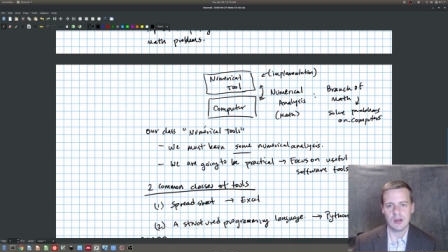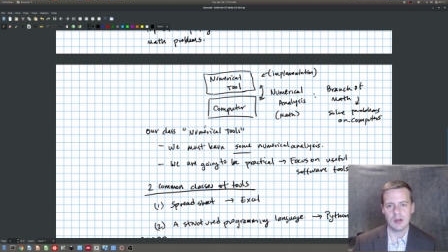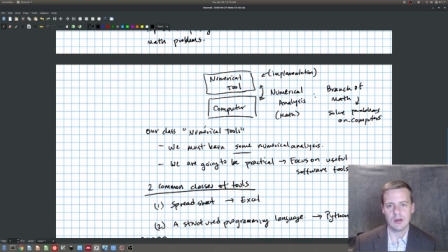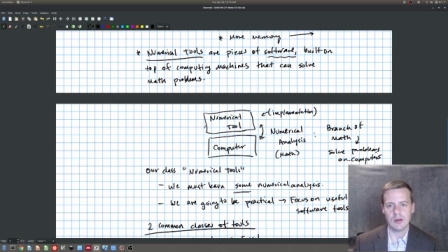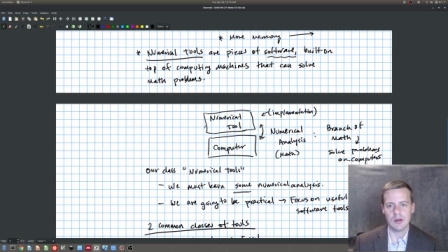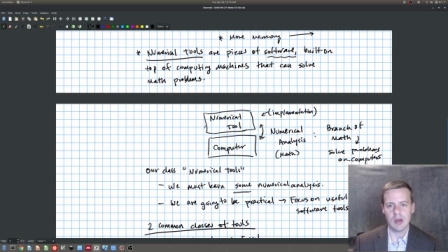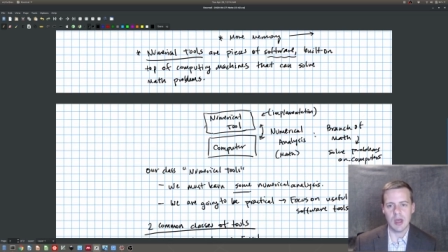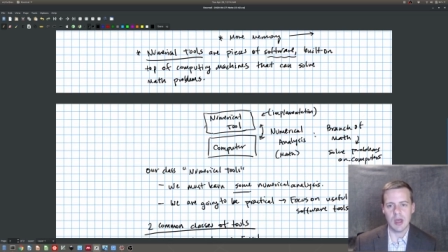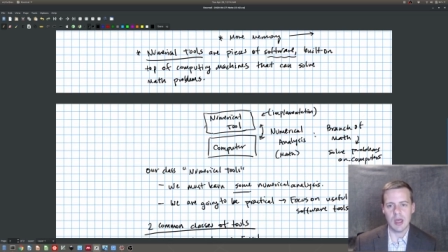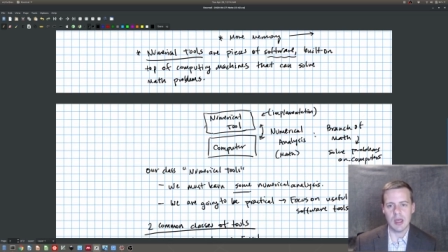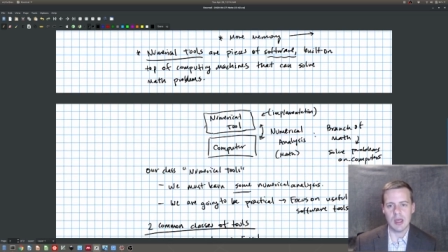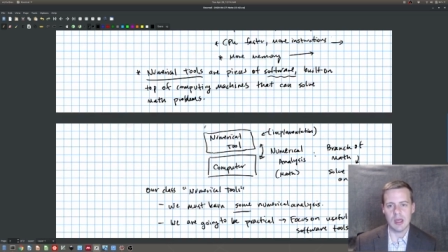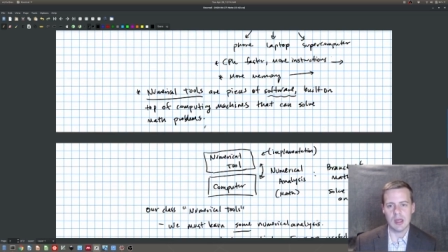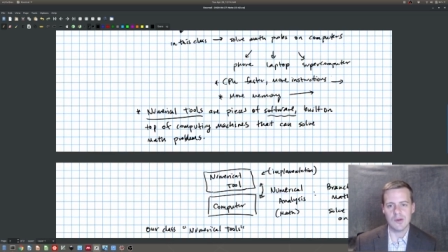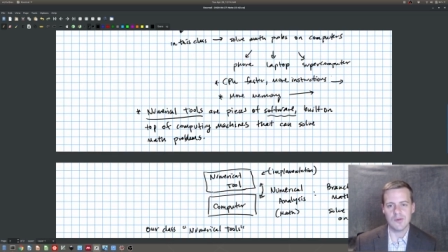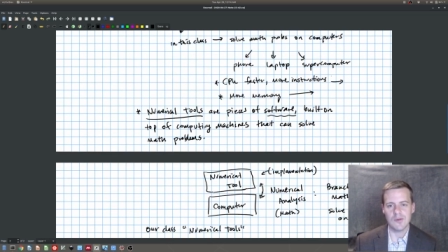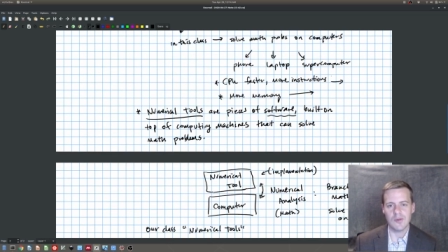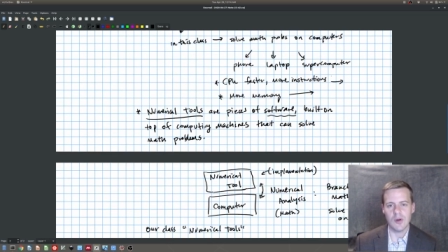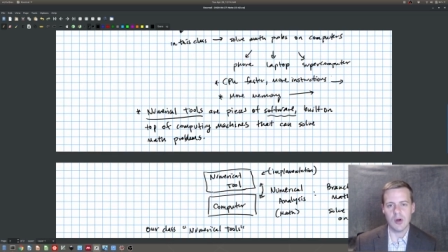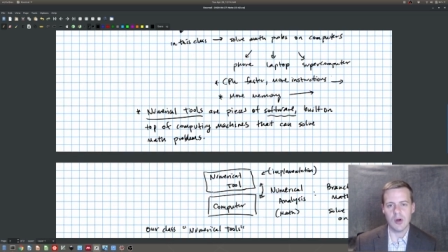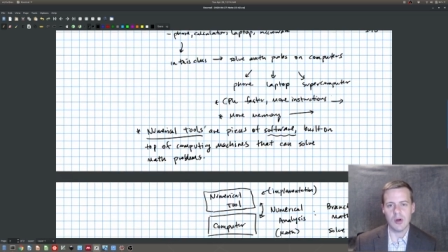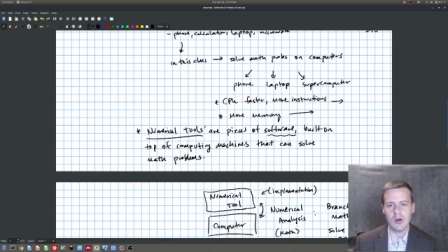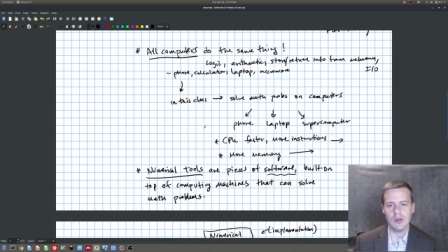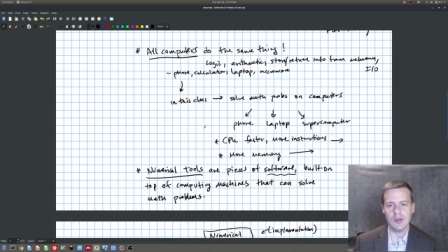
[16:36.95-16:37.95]
okay, if
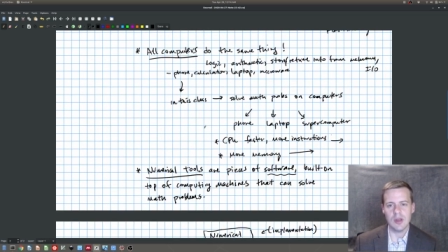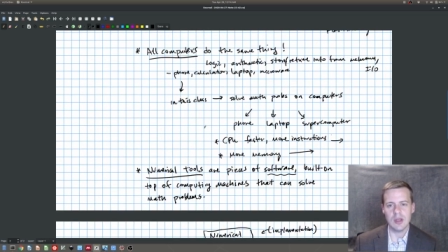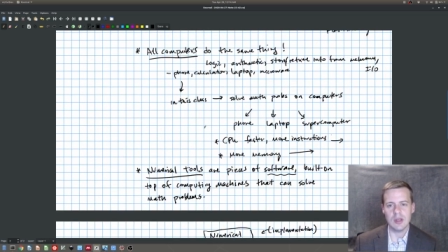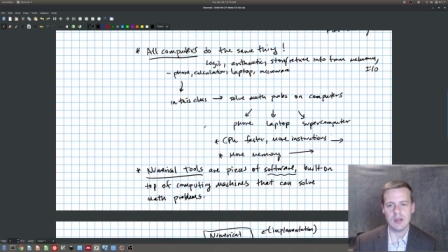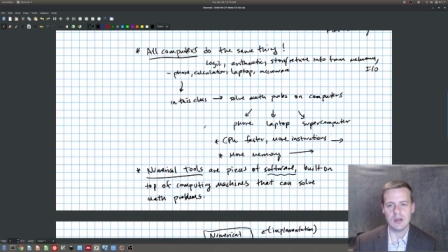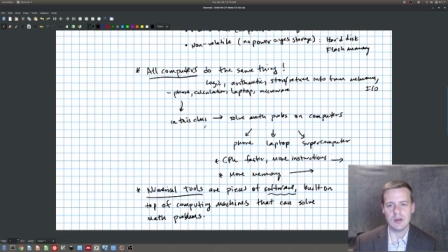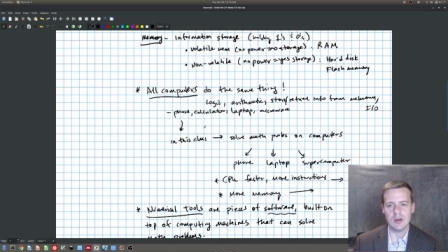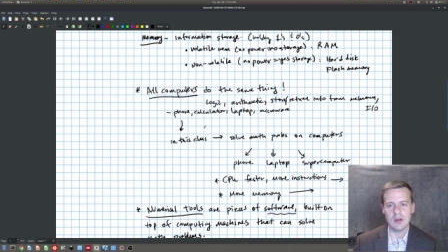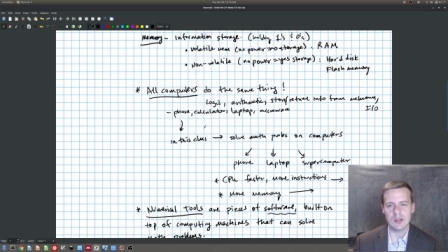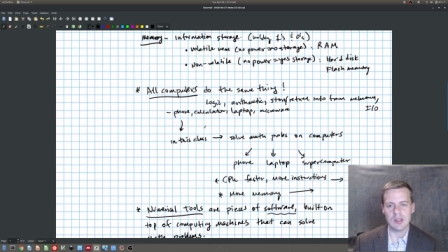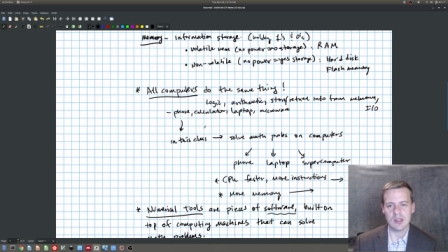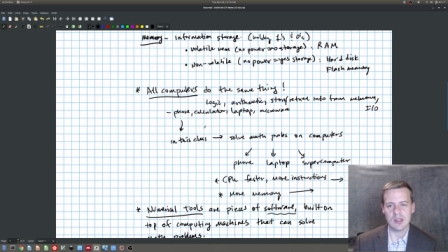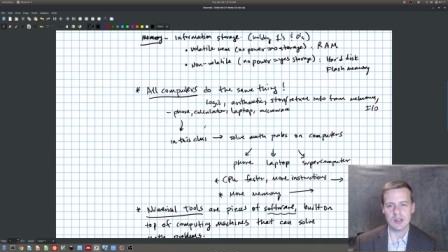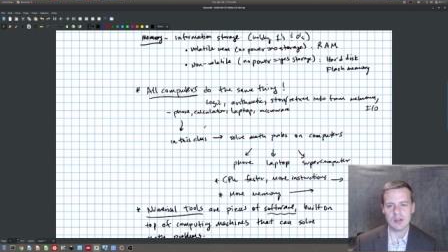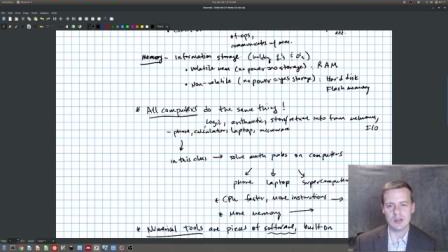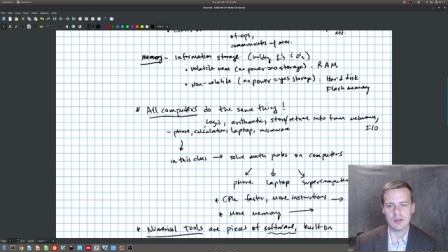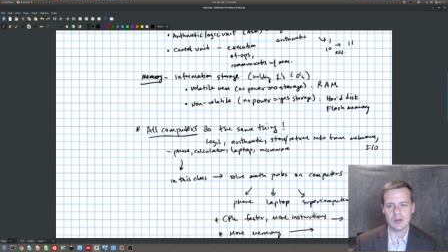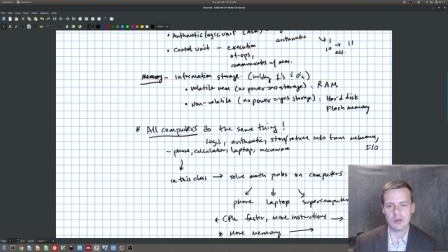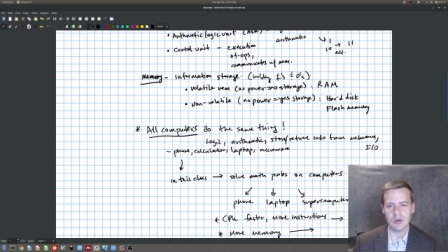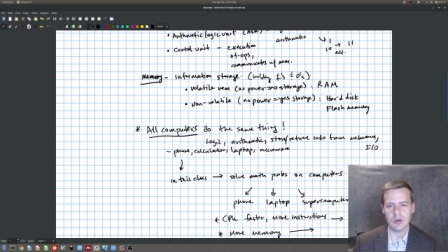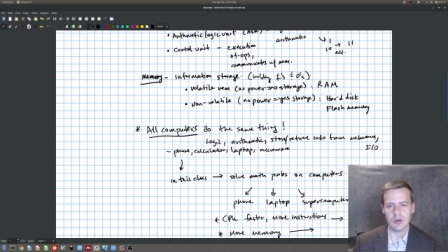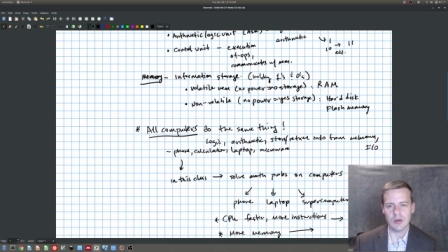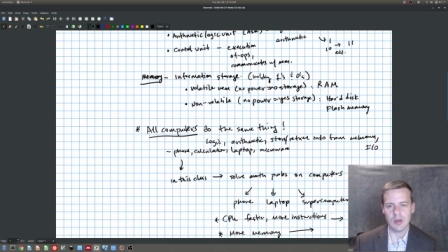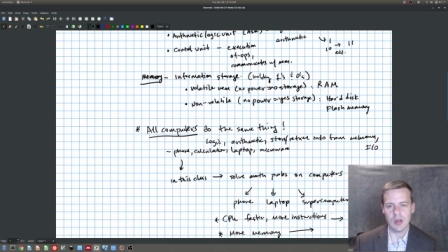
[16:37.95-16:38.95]
all they do, as I
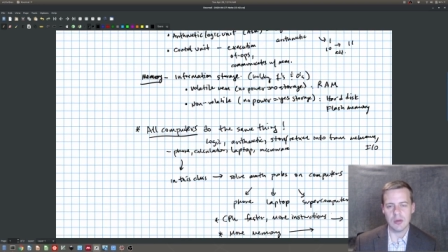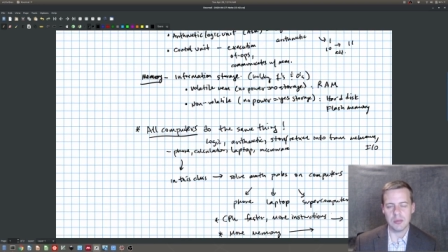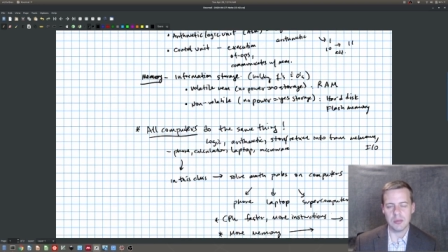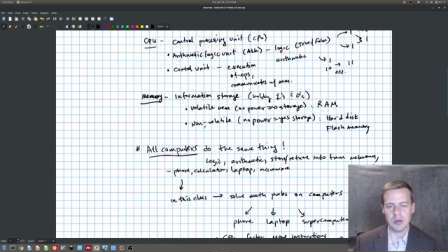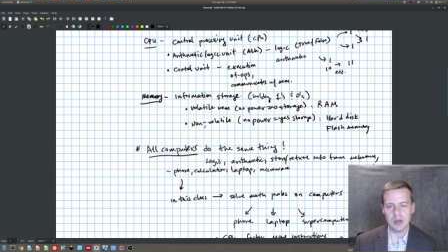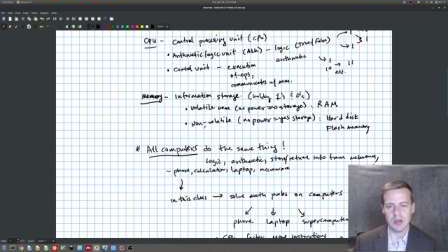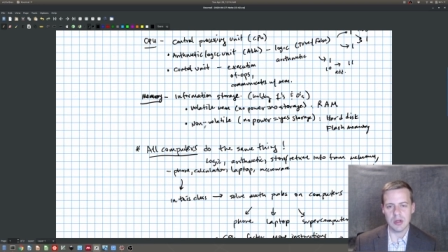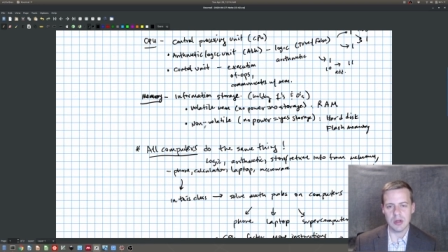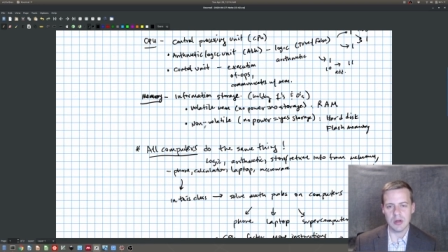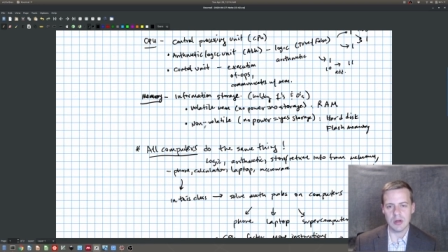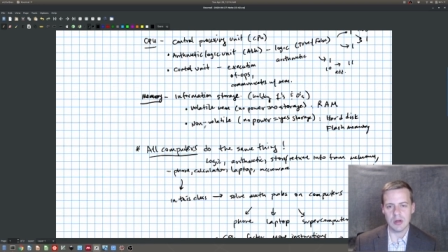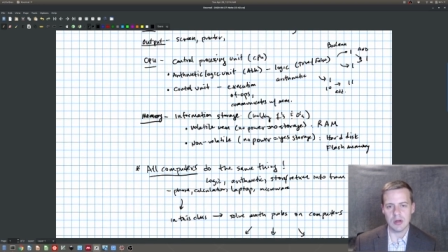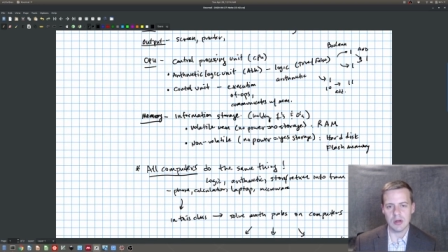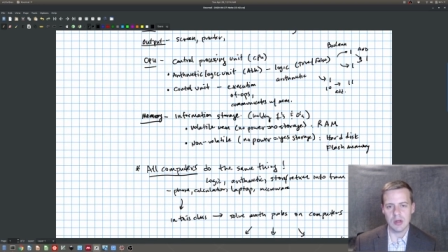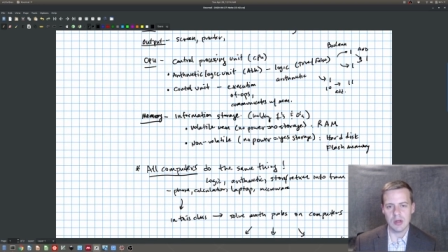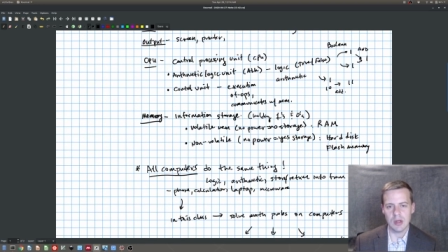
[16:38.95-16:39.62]
scroll up here,